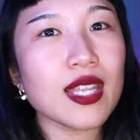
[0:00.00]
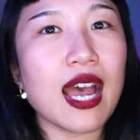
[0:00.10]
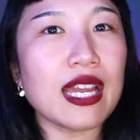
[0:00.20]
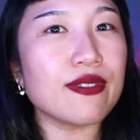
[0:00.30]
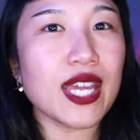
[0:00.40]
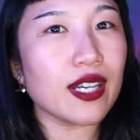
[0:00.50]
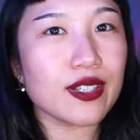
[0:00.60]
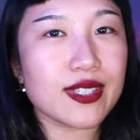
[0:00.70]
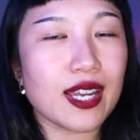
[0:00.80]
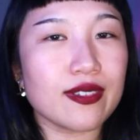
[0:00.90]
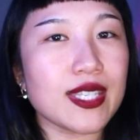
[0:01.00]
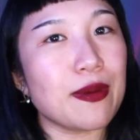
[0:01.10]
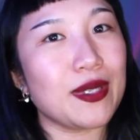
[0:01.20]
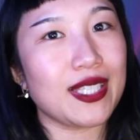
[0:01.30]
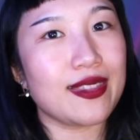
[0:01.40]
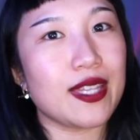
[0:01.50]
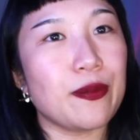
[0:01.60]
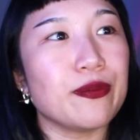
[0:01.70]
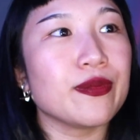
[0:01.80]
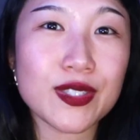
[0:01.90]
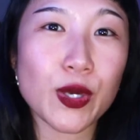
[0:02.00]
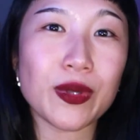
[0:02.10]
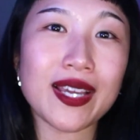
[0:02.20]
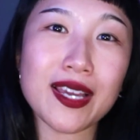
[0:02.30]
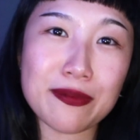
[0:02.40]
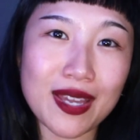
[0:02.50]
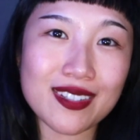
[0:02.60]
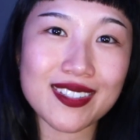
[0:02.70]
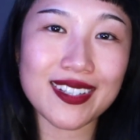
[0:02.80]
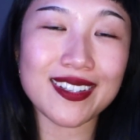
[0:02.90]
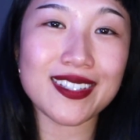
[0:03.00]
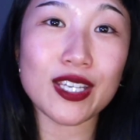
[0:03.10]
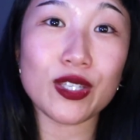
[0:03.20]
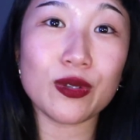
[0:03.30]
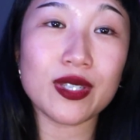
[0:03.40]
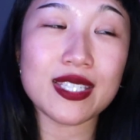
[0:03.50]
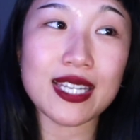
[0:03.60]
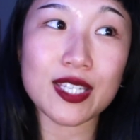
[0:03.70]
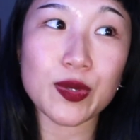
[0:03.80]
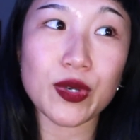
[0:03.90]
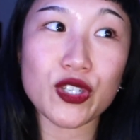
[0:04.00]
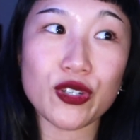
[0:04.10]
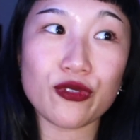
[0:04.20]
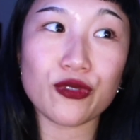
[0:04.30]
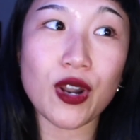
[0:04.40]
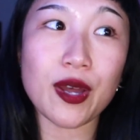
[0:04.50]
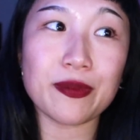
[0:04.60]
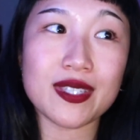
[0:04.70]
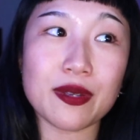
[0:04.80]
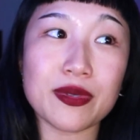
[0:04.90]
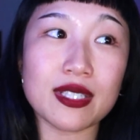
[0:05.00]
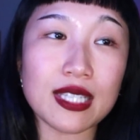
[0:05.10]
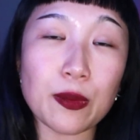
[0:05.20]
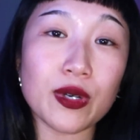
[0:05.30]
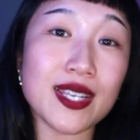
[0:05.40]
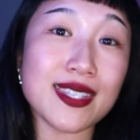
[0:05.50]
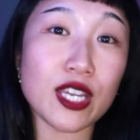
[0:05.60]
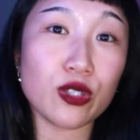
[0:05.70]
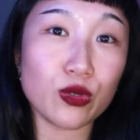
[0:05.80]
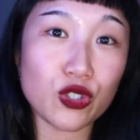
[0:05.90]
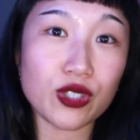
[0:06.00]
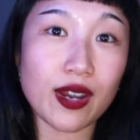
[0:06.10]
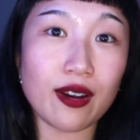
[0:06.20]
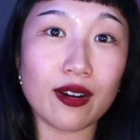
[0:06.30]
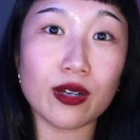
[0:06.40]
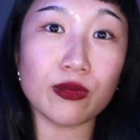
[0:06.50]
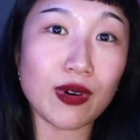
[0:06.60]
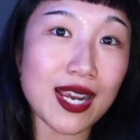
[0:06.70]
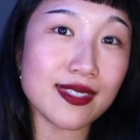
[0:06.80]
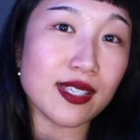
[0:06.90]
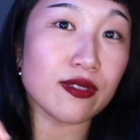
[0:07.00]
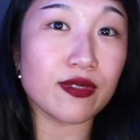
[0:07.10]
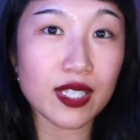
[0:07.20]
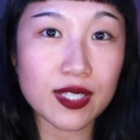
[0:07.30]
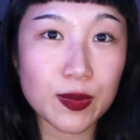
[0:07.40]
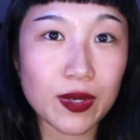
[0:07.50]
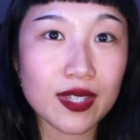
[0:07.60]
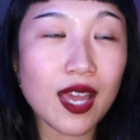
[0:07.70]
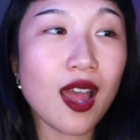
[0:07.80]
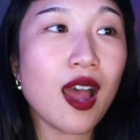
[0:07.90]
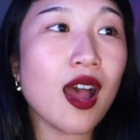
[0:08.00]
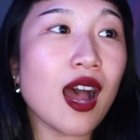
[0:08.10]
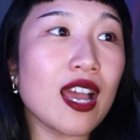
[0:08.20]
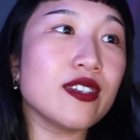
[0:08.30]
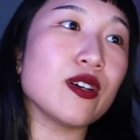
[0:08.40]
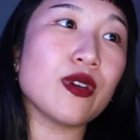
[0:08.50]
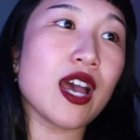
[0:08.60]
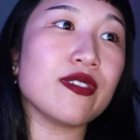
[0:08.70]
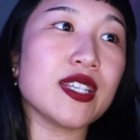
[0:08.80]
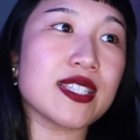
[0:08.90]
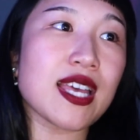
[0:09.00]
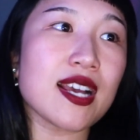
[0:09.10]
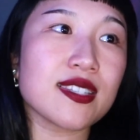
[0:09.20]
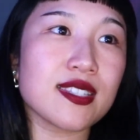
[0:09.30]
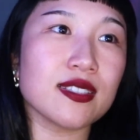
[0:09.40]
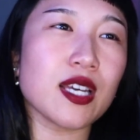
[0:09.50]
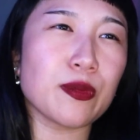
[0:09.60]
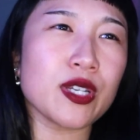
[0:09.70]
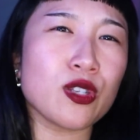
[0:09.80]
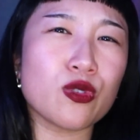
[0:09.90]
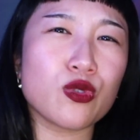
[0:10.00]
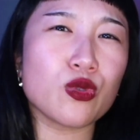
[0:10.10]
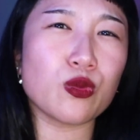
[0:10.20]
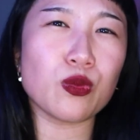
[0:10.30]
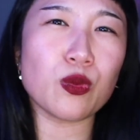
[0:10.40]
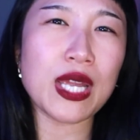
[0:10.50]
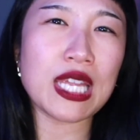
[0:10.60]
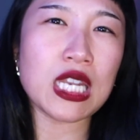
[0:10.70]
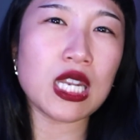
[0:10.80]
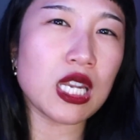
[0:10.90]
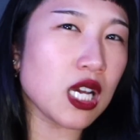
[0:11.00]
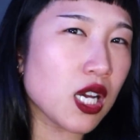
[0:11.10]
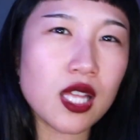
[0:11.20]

I have the hairstyle to emulate them. So like I mentioned, you can take inspiration from some celebrities that you share a rising and Venus with. I don't have an exact celebrity twin